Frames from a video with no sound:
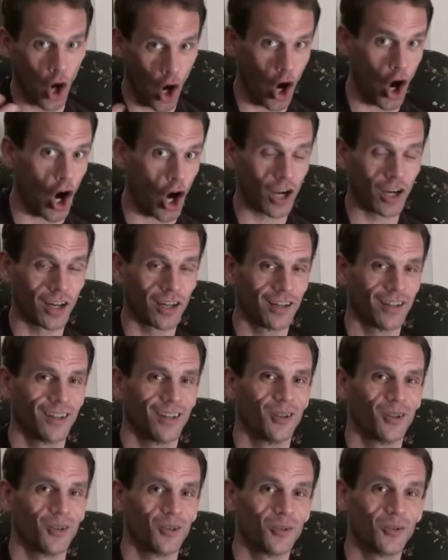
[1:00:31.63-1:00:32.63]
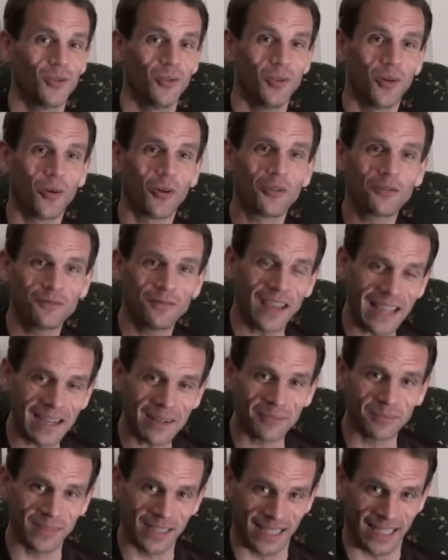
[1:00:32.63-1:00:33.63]
talk to your
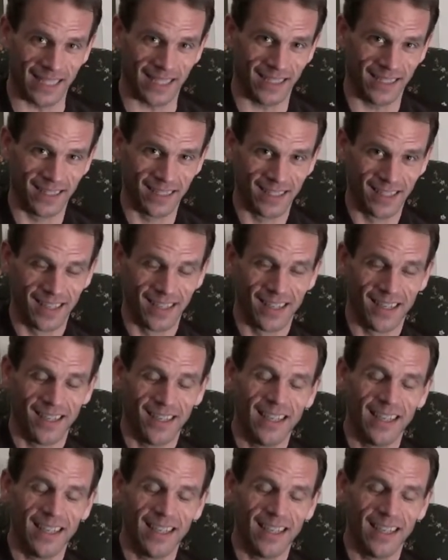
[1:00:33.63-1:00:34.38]
family,